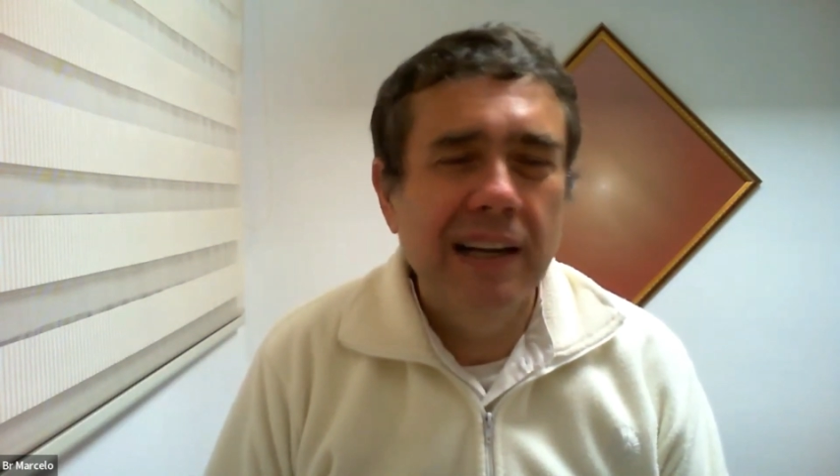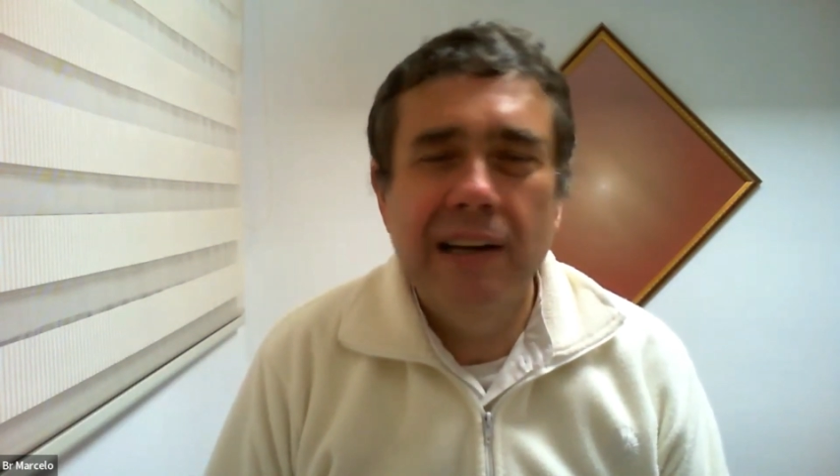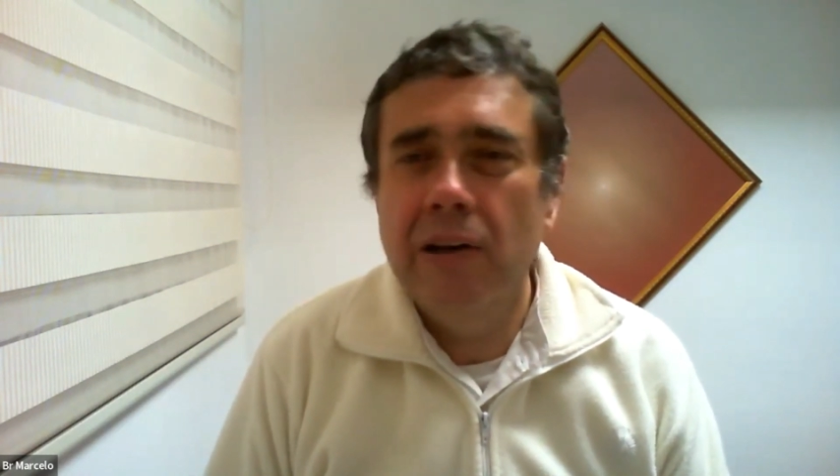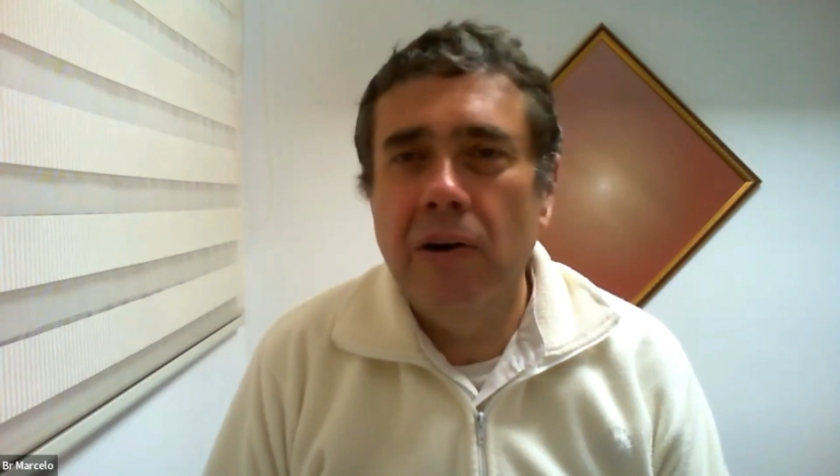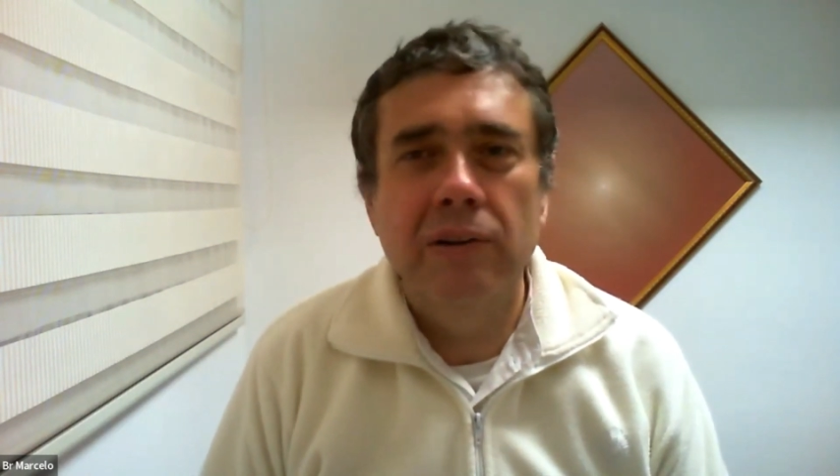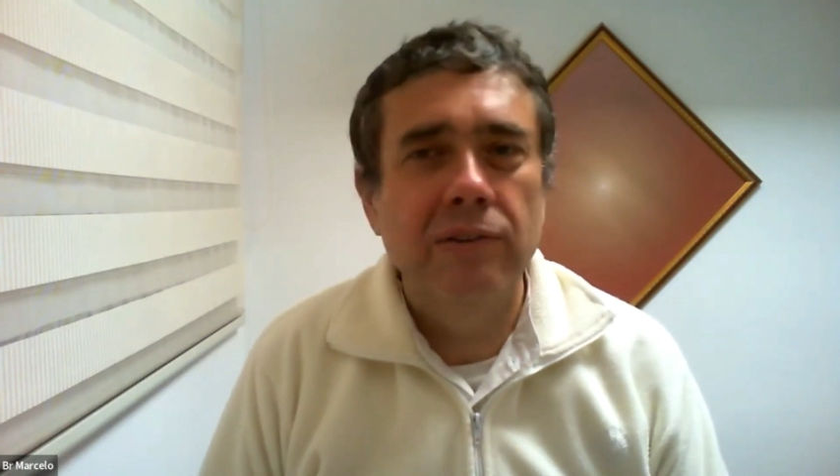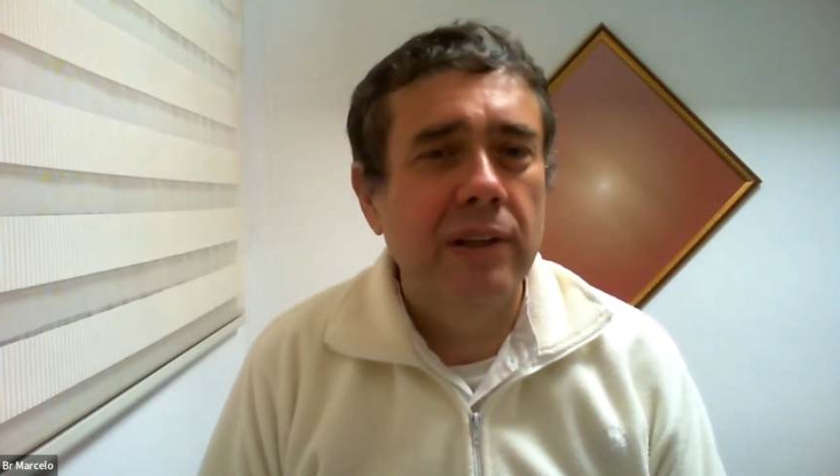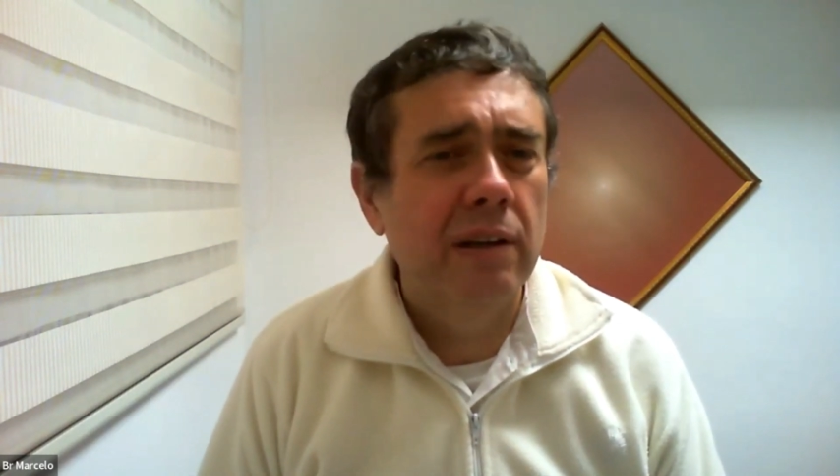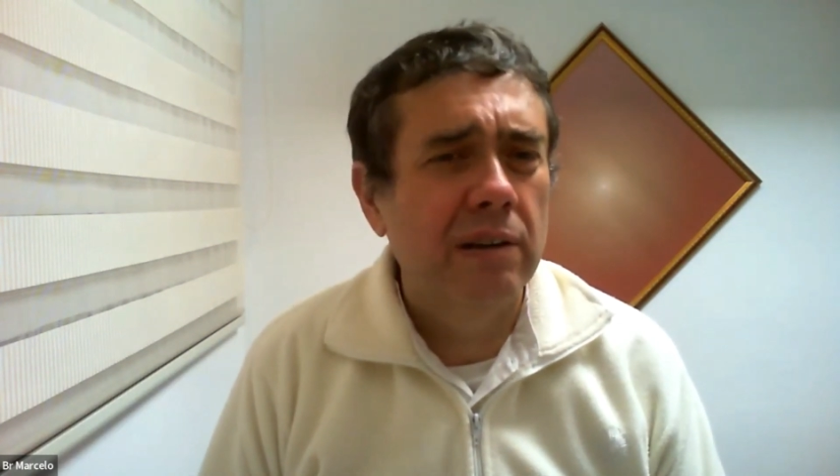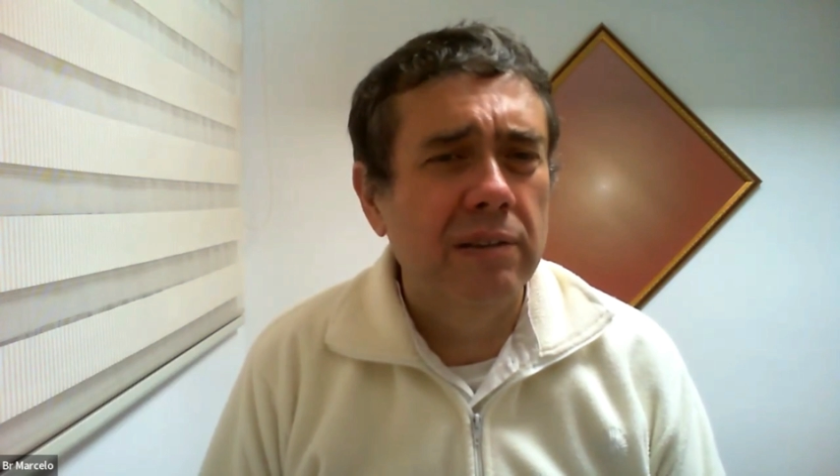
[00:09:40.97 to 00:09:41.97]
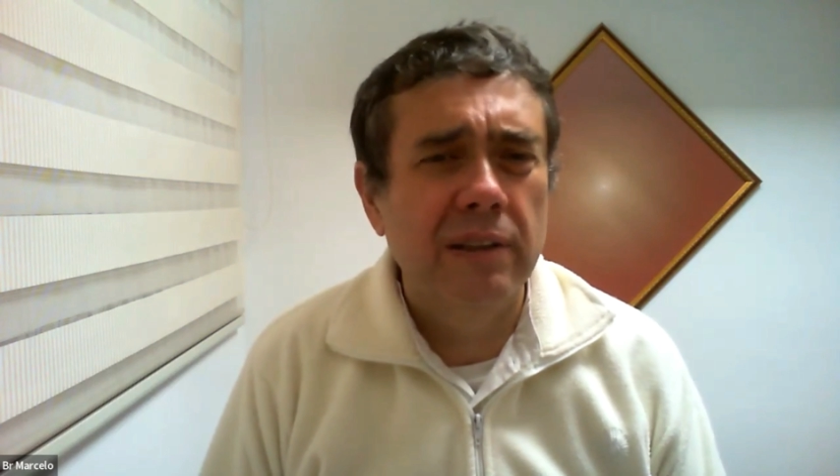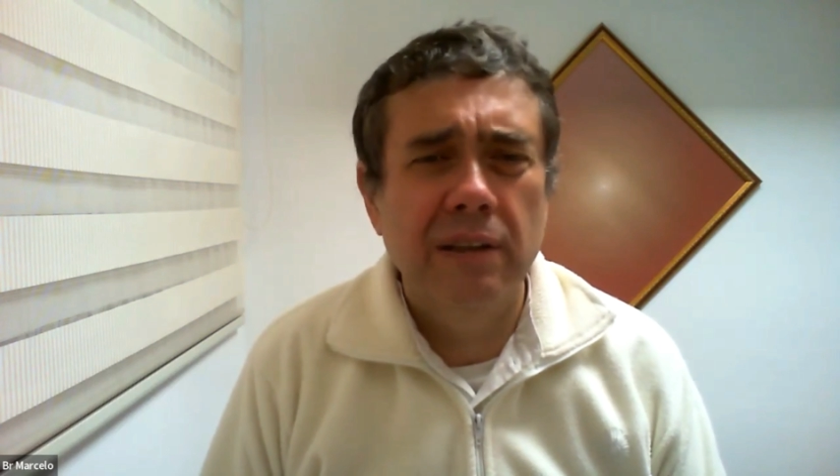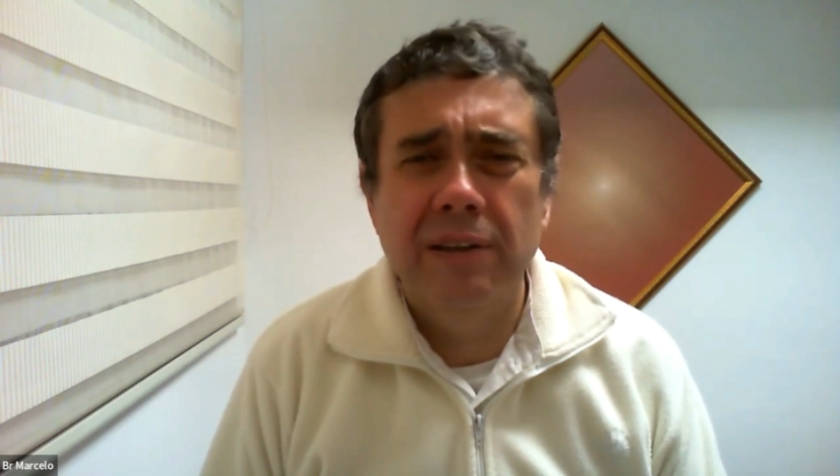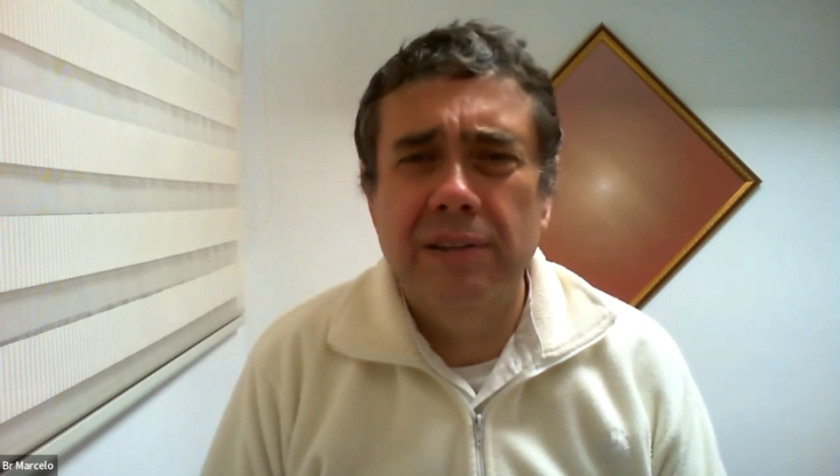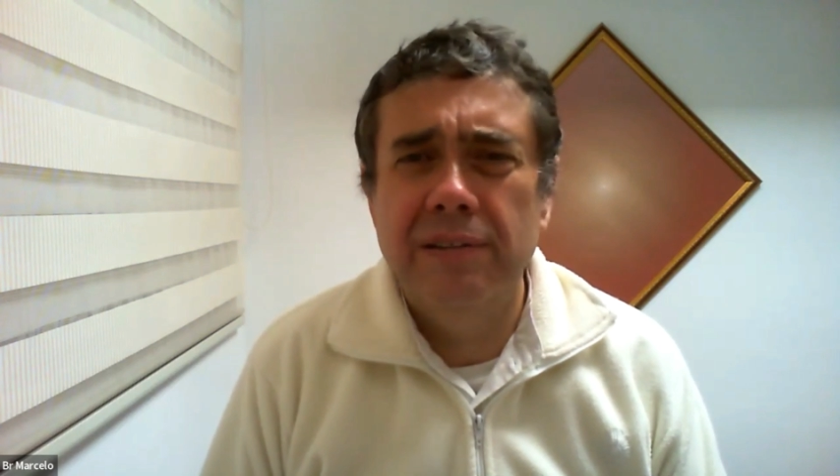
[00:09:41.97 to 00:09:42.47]
A lot, a lot, a
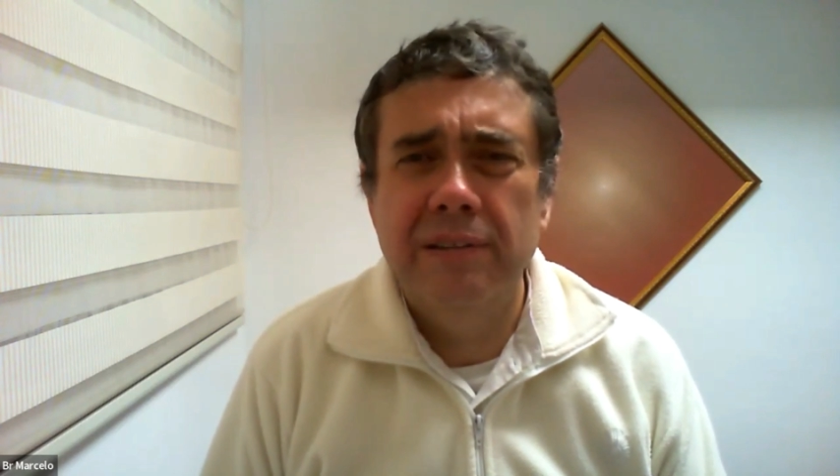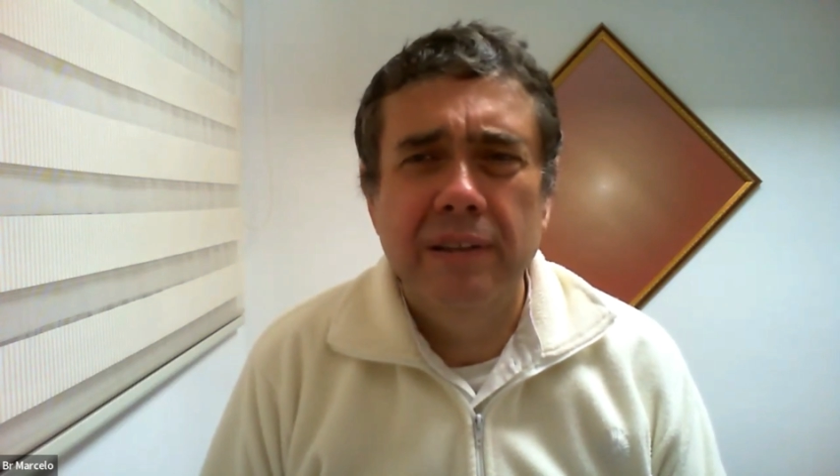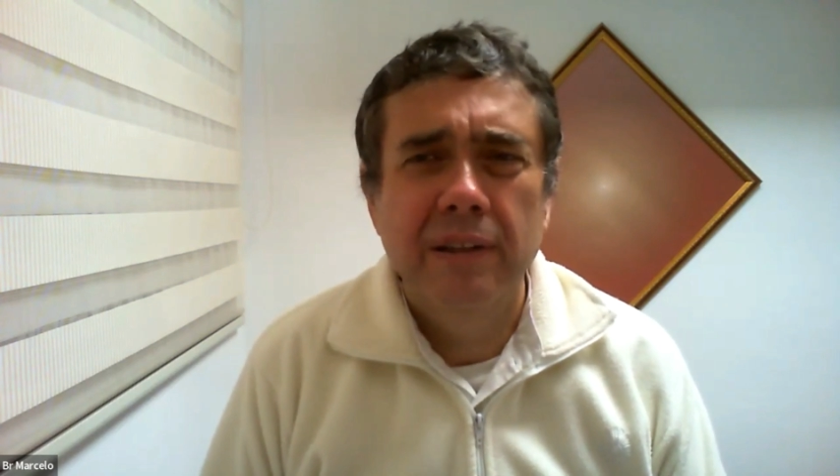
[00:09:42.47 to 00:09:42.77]
lot.